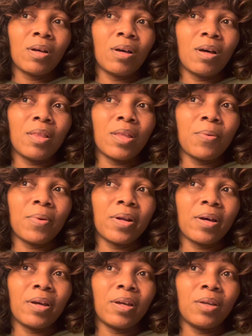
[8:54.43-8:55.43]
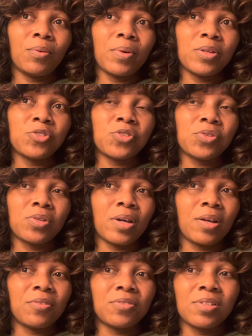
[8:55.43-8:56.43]
then when I went to
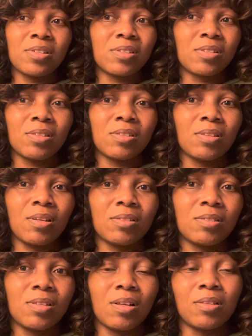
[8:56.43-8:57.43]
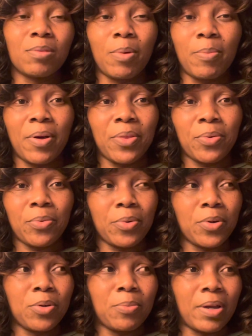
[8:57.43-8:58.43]
kind of just tell them about the
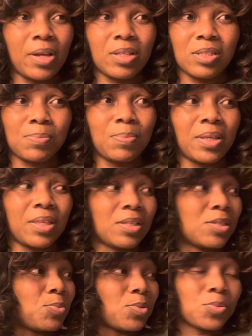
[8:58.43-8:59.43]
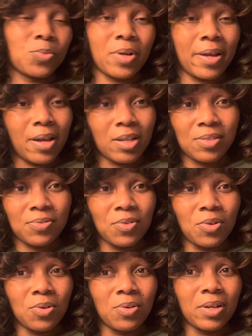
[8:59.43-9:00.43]
room, explain that this wasn't what I asked
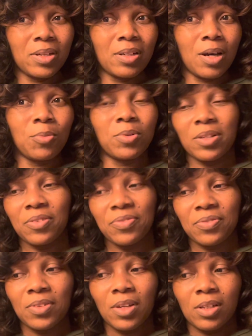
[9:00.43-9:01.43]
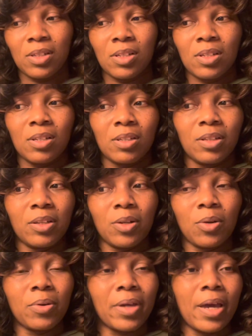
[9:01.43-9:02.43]
for, and I would have,
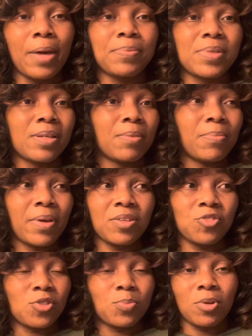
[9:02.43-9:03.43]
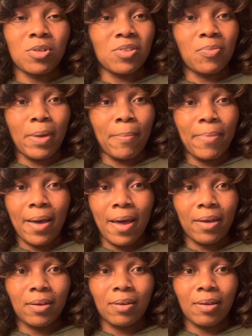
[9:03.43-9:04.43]
kept it, but it's just because of my
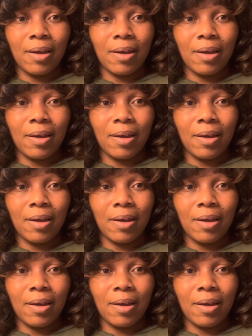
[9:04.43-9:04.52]
back, I